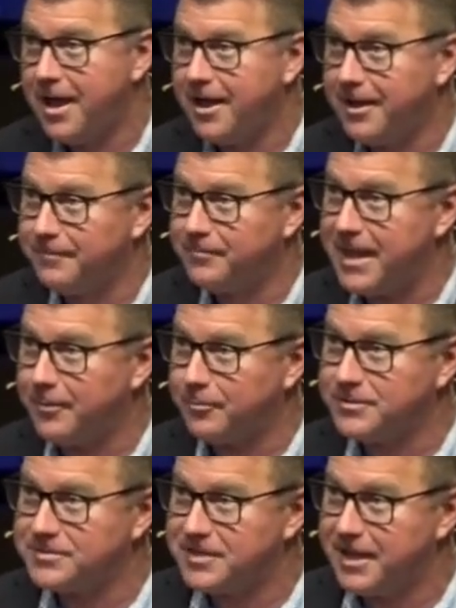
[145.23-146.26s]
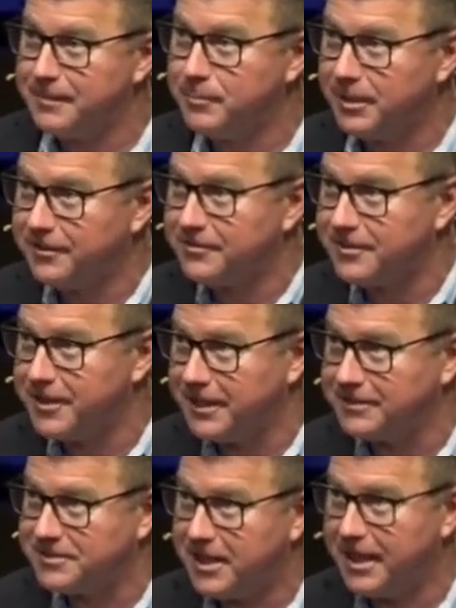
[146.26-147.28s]
Um, that was a middle of the
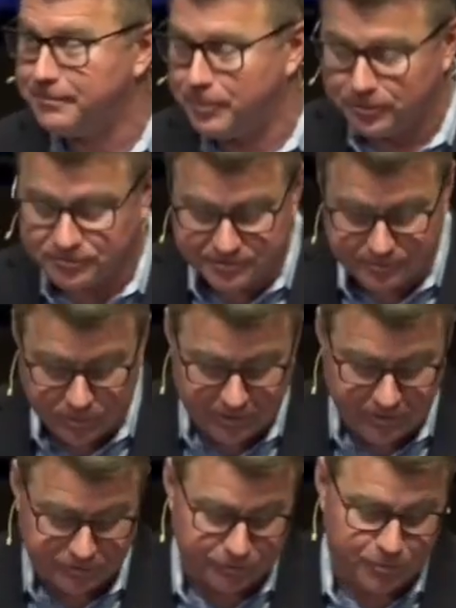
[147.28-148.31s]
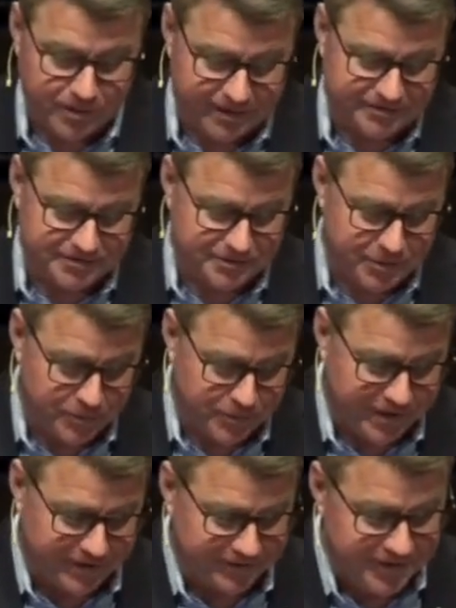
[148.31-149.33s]
night typo somewhere along the way, so
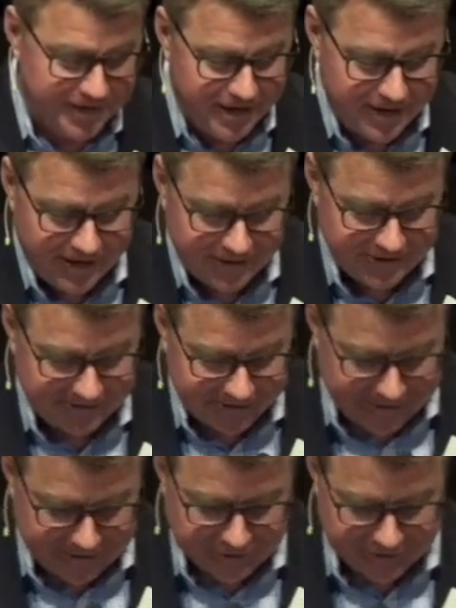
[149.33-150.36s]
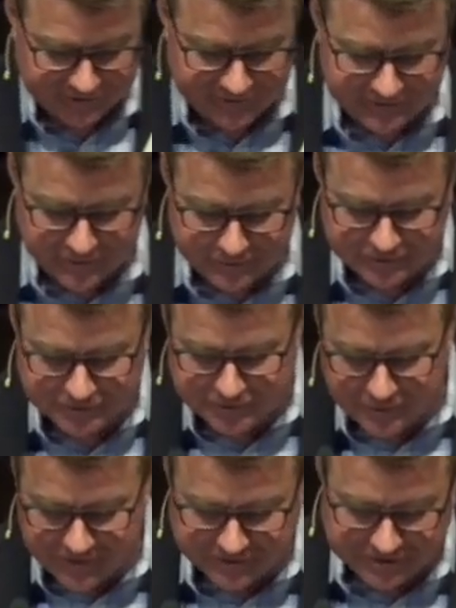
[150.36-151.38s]
uh, I didn't catch it. So just
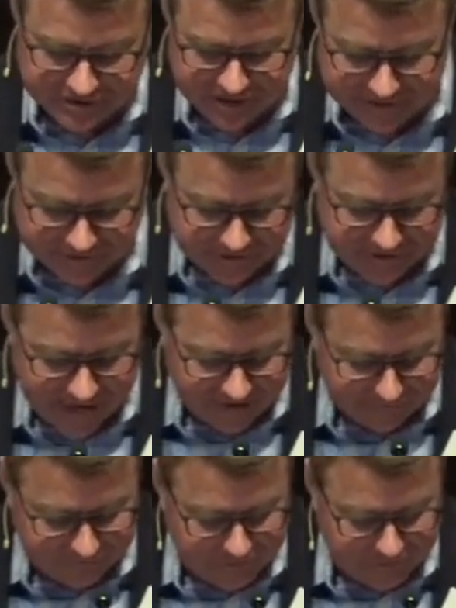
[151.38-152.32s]
go ahead and change that.